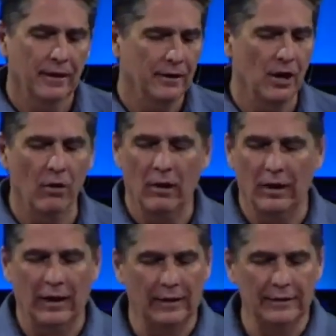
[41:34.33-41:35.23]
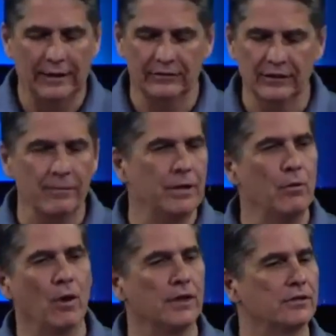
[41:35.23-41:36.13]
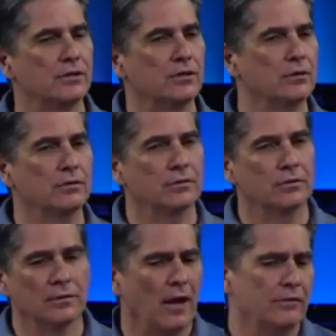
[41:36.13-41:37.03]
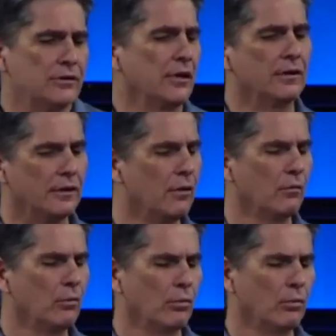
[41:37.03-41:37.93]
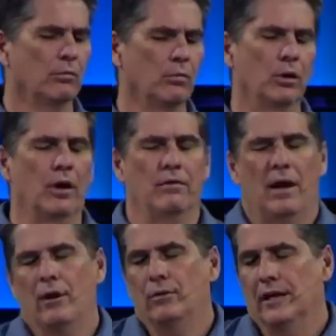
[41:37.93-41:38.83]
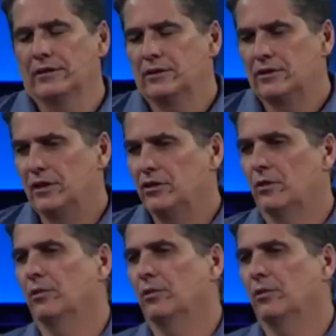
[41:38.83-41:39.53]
You know, if somebody wants to, obviously, you know, what, how do we like to teach here?